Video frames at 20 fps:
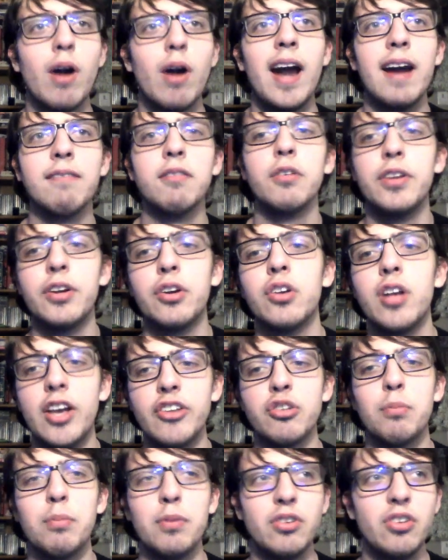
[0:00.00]
rival their
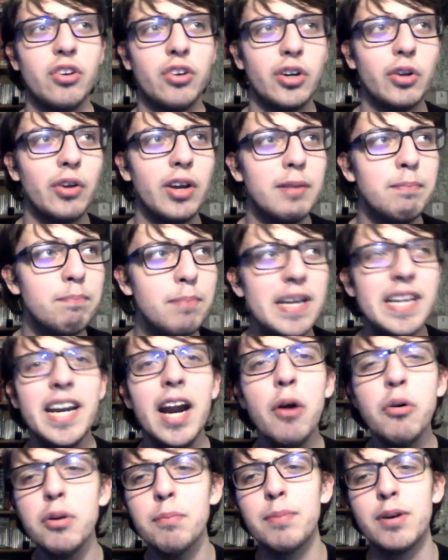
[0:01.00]
classic material and
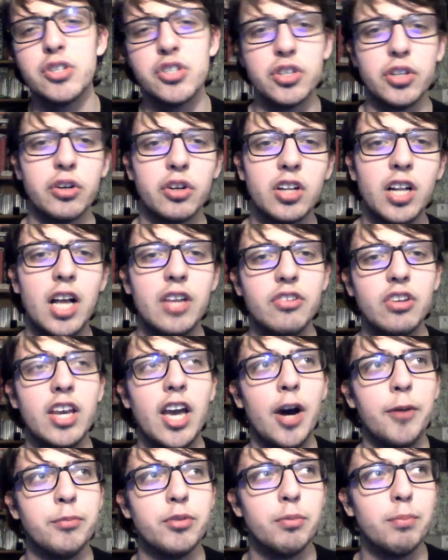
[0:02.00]
beat out a bunch of their
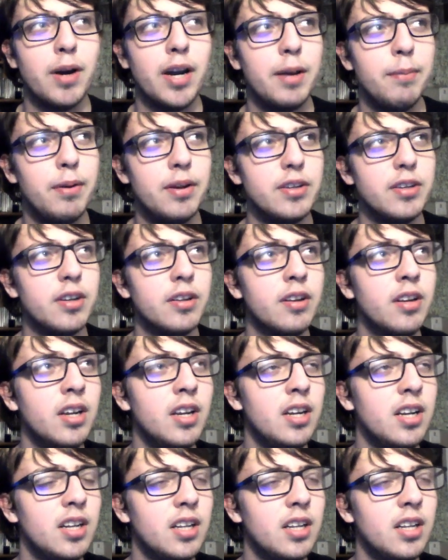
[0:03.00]
classic albums, in my opinion.